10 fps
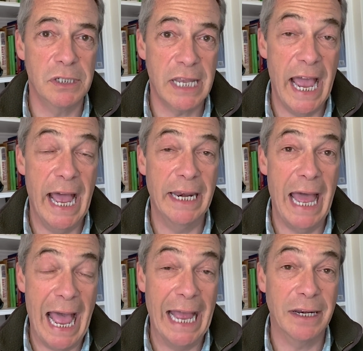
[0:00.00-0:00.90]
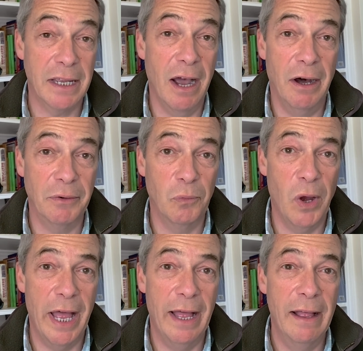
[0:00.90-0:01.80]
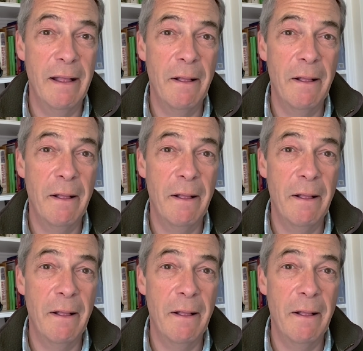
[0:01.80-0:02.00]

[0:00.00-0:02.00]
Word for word: can and can't wear.